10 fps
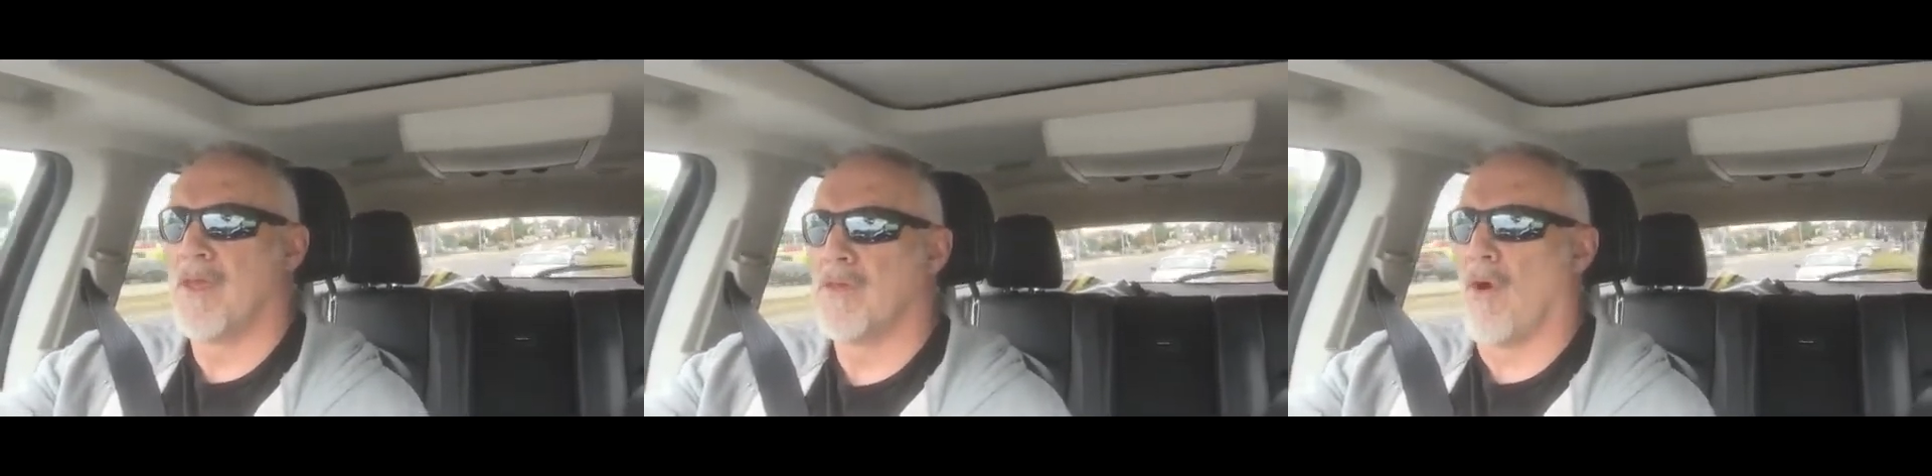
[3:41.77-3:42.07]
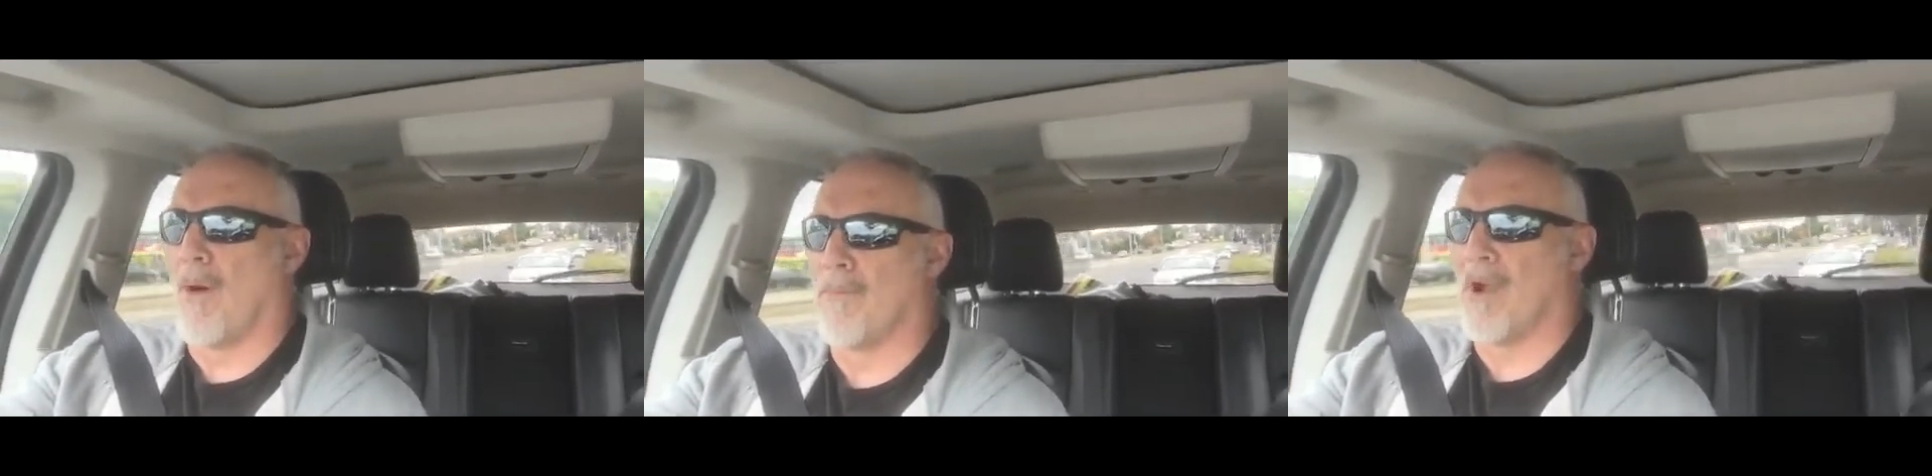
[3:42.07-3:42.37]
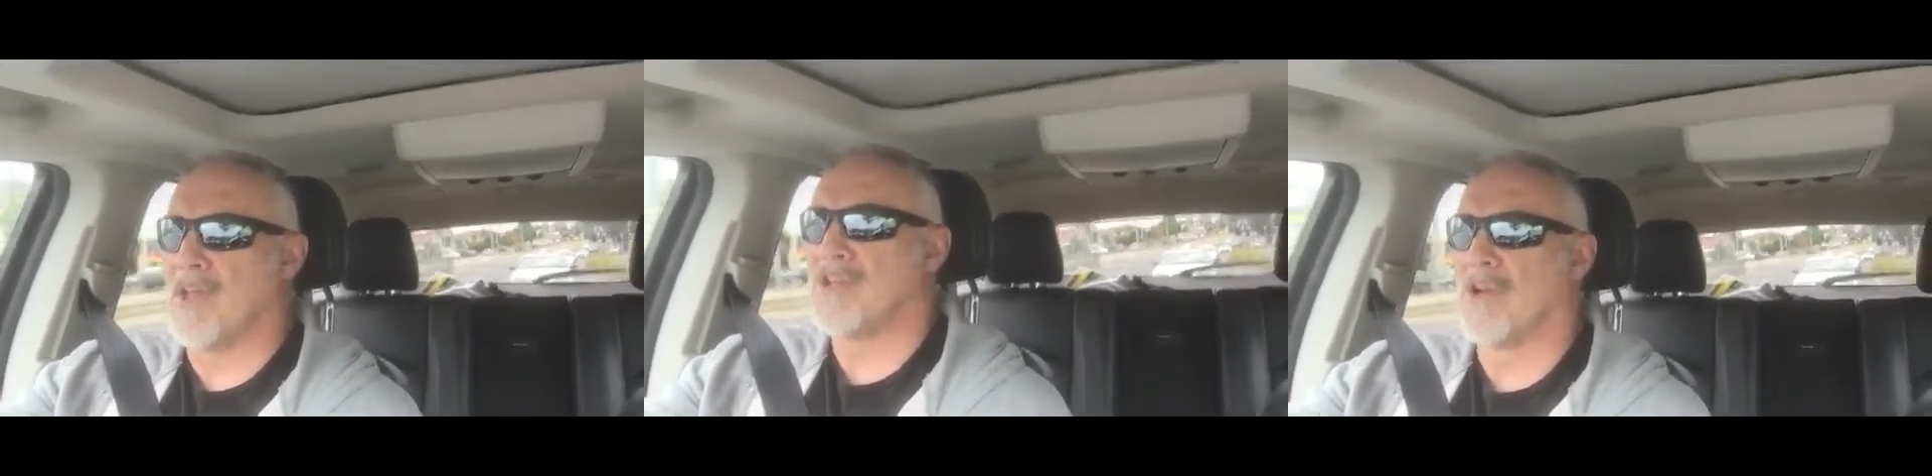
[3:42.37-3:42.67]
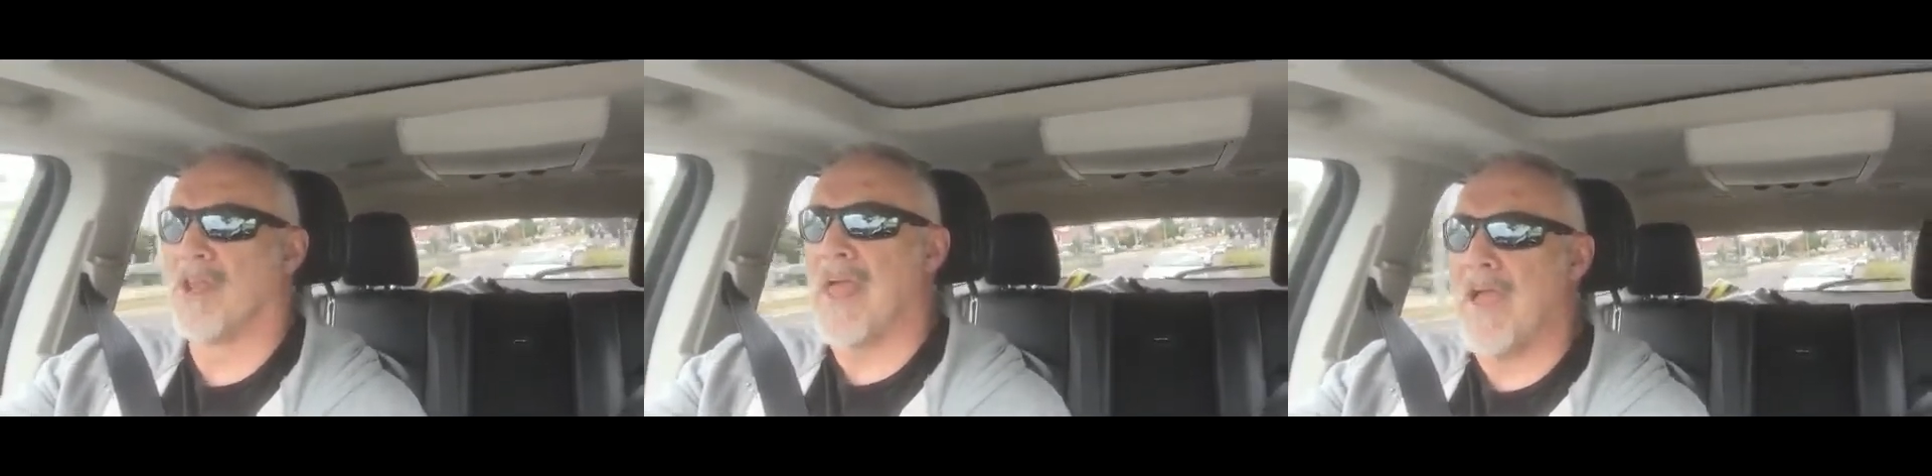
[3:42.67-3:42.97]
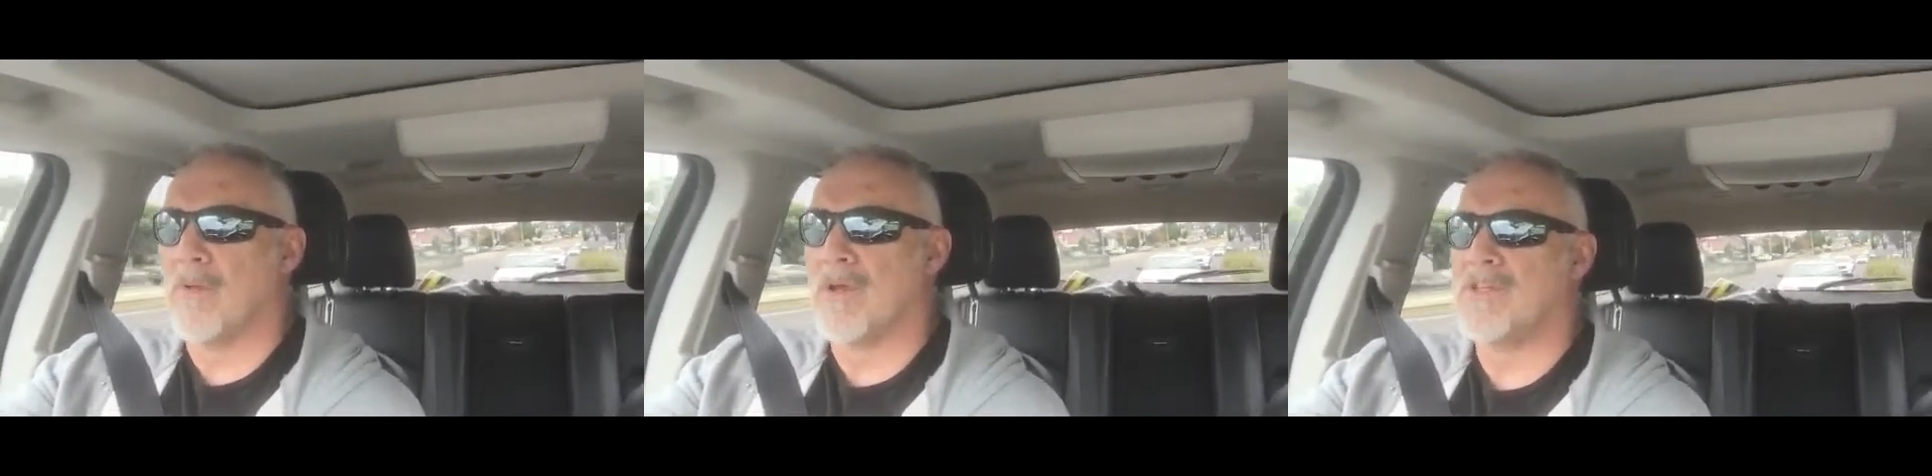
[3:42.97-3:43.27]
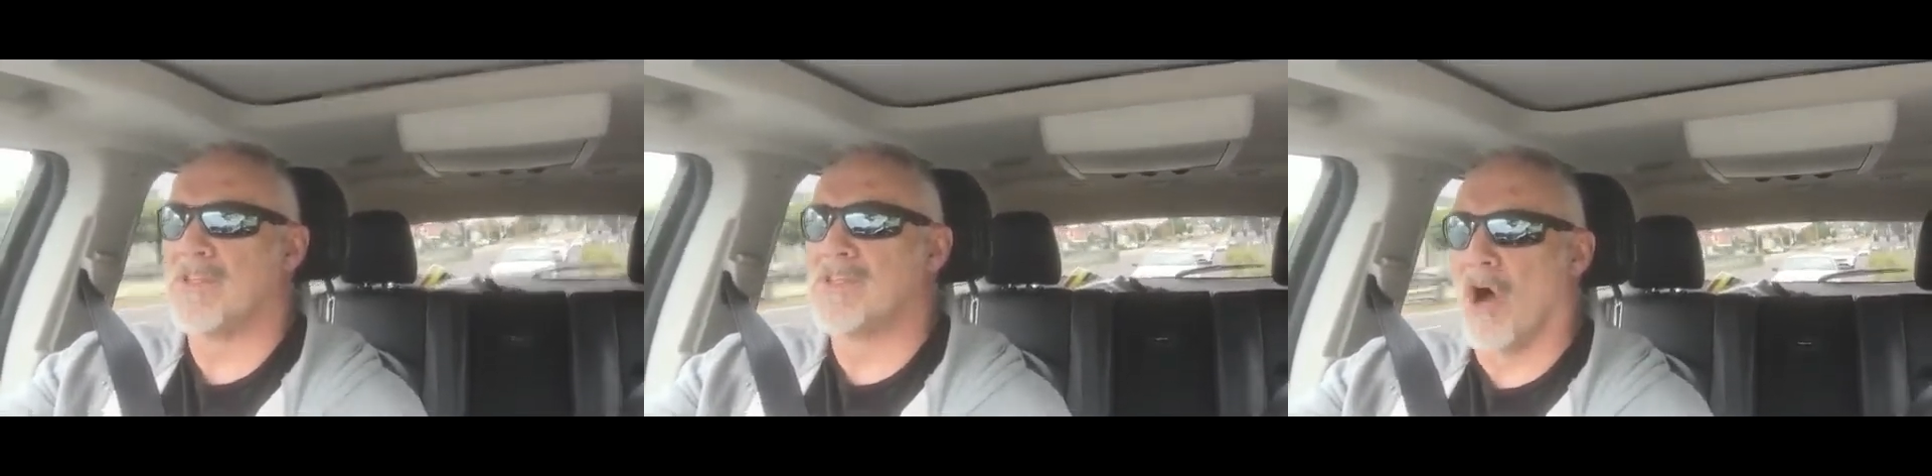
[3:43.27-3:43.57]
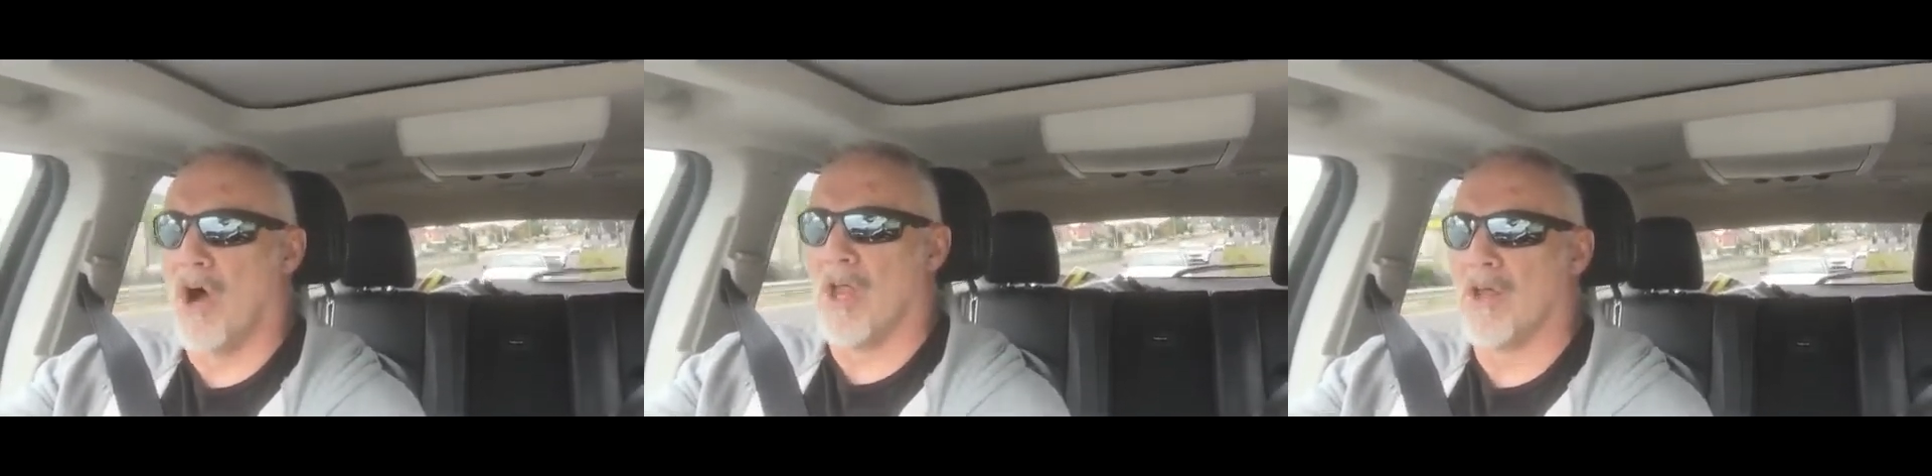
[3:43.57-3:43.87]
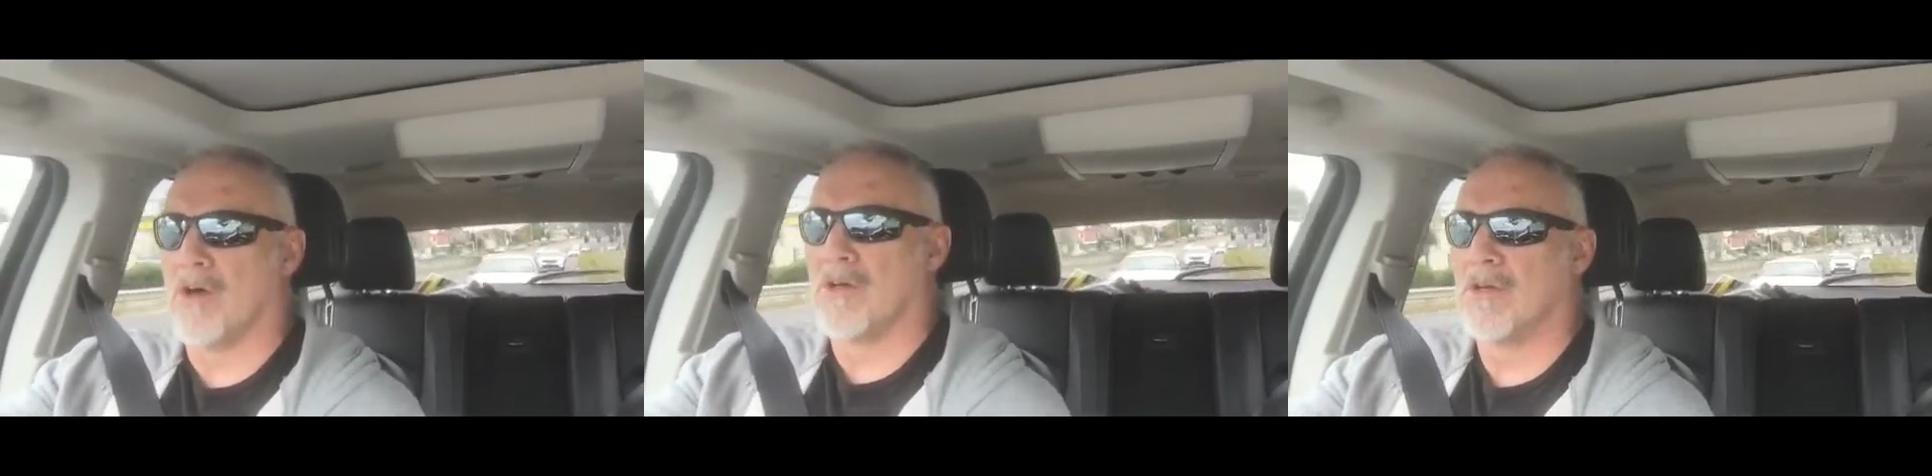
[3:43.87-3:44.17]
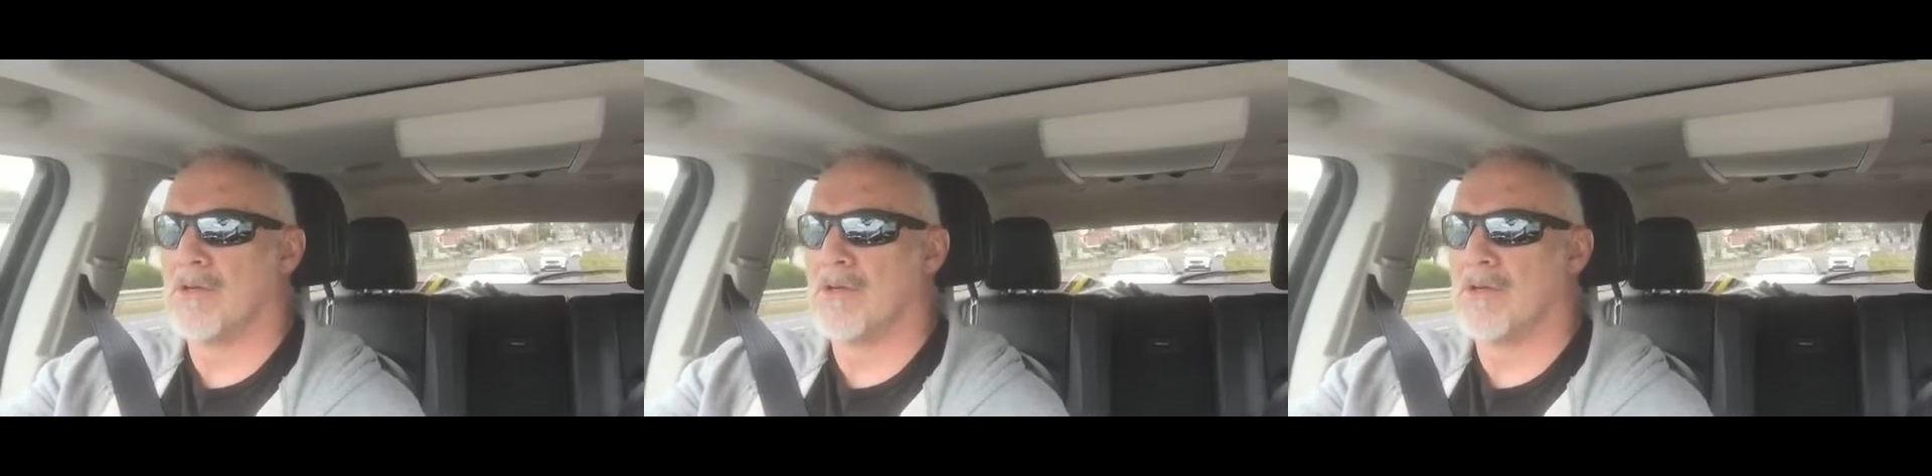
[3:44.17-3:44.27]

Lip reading: your operational language and dialogue,